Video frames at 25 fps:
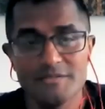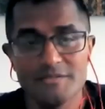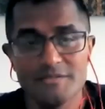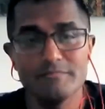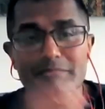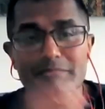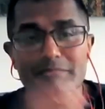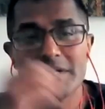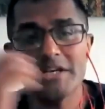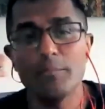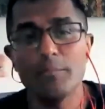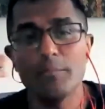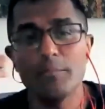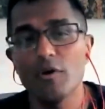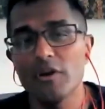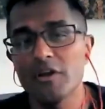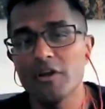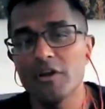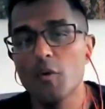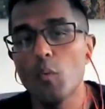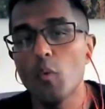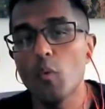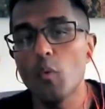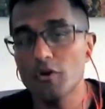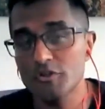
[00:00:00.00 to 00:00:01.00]
This
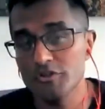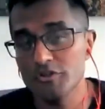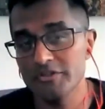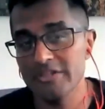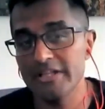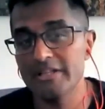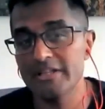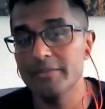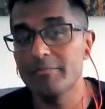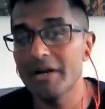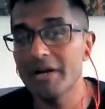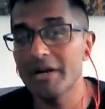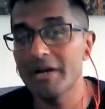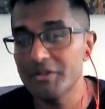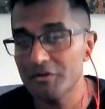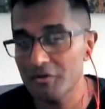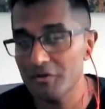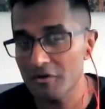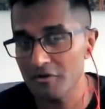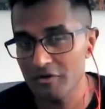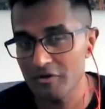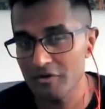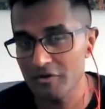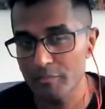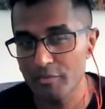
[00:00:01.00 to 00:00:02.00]
metabolic water that the
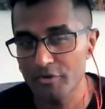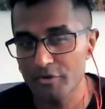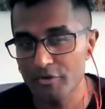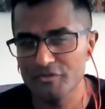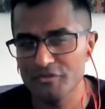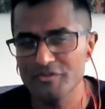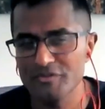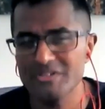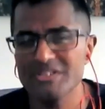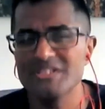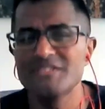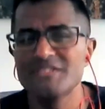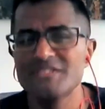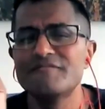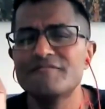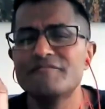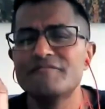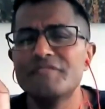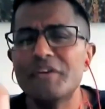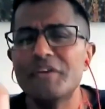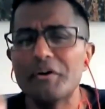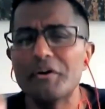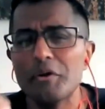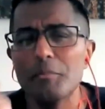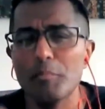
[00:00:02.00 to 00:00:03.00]
mitochondria produce is
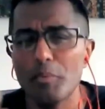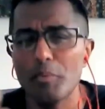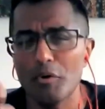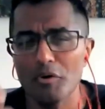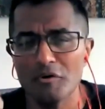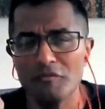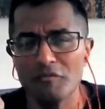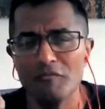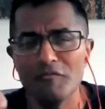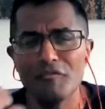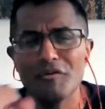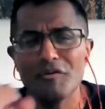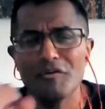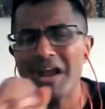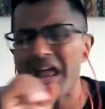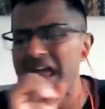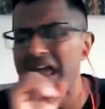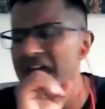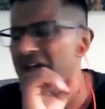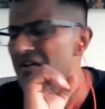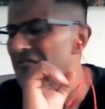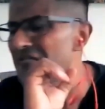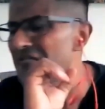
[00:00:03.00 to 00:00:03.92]
very important for